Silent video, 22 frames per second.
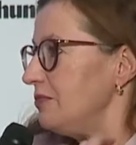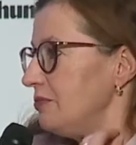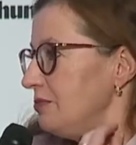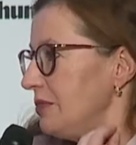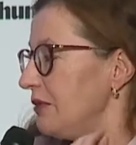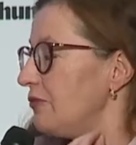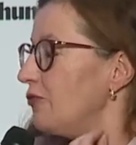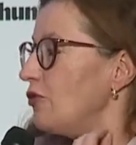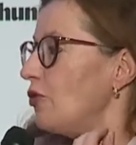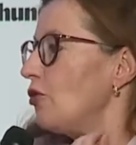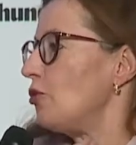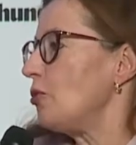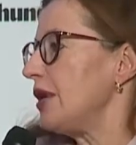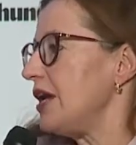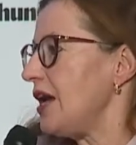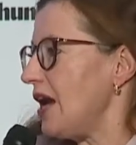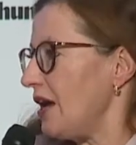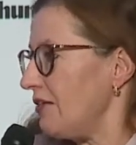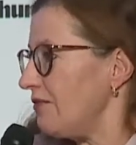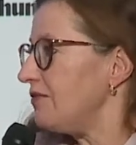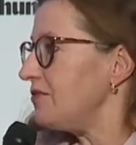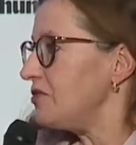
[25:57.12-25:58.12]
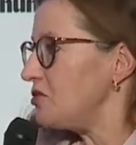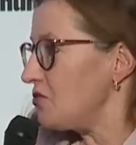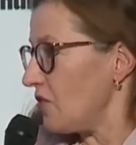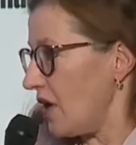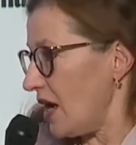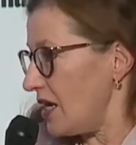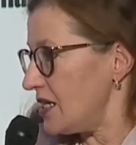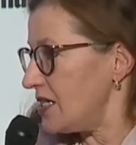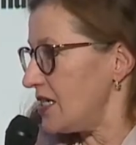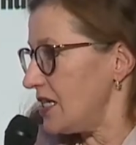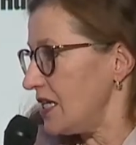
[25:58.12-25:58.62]
before we have
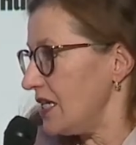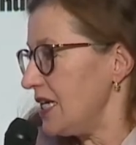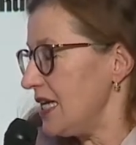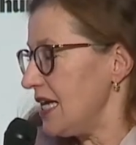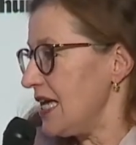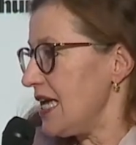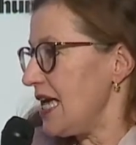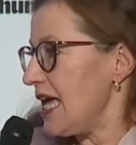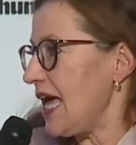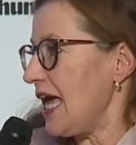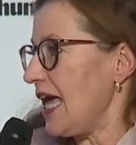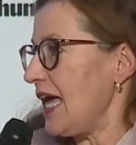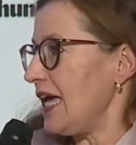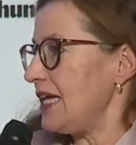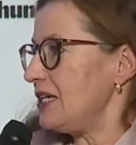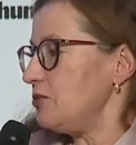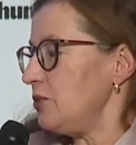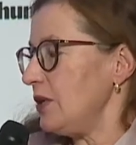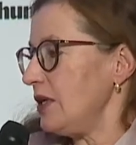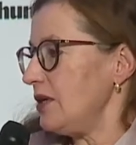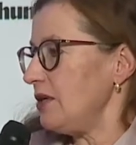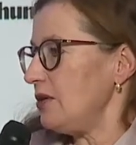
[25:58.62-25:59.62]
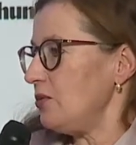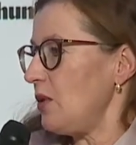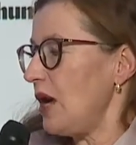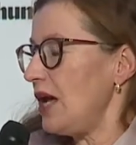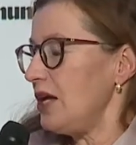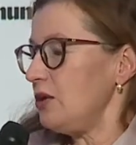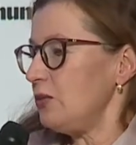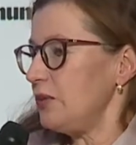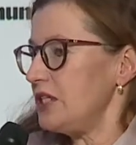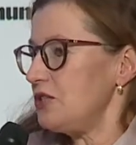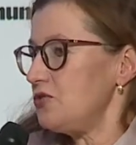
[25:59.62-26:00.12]
tried. And
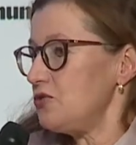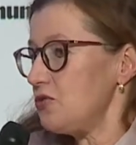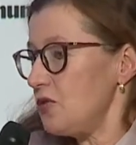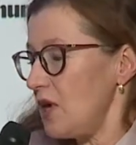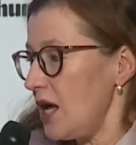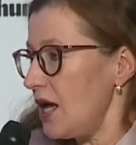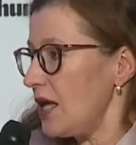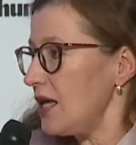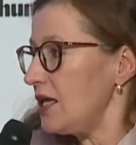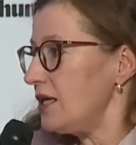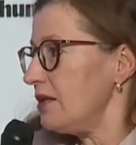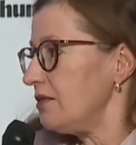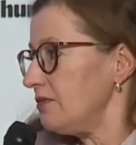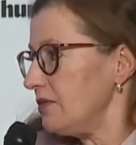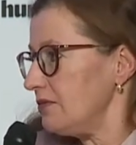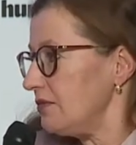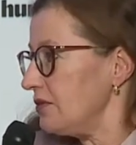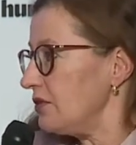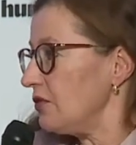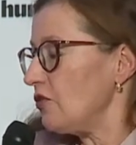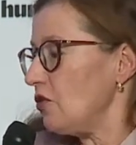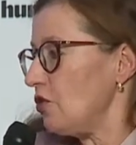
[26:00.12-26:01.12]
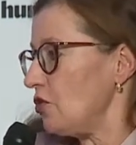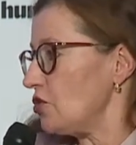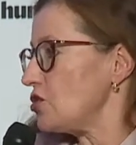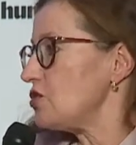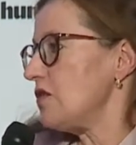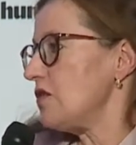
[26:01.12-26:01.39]
while we try, of course,